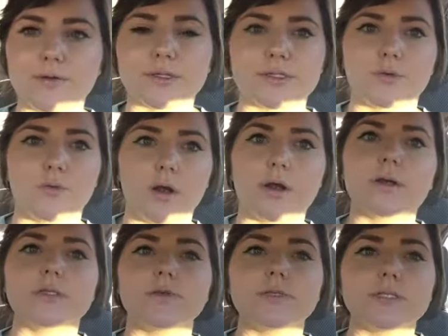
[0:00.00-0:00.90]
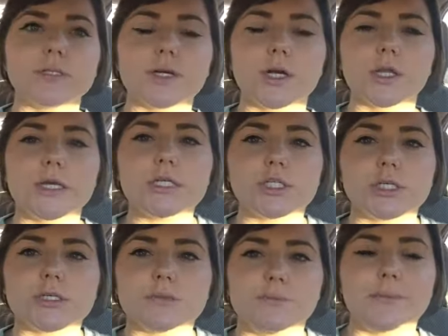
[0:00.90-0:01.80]
doesn't work, so it's literally
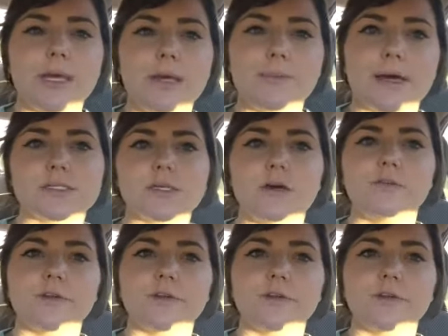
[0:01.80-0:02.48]
just me, myself,